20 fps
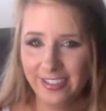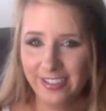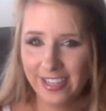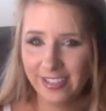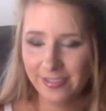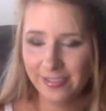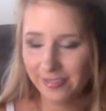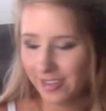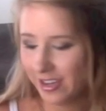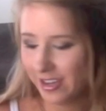I
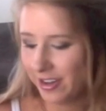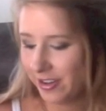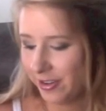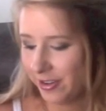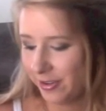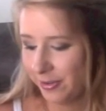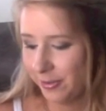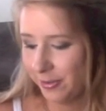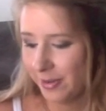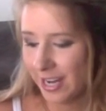don't
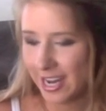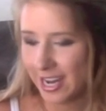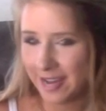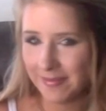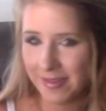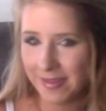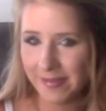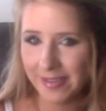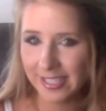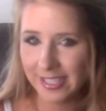know why.
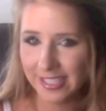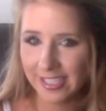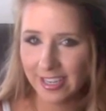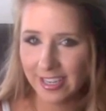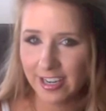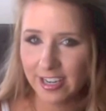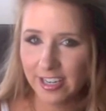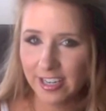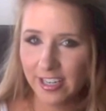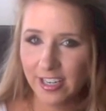Maybe it's
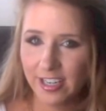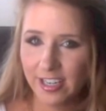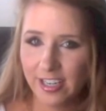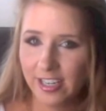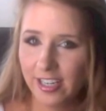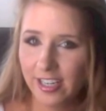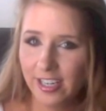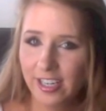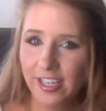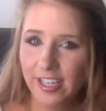Carter.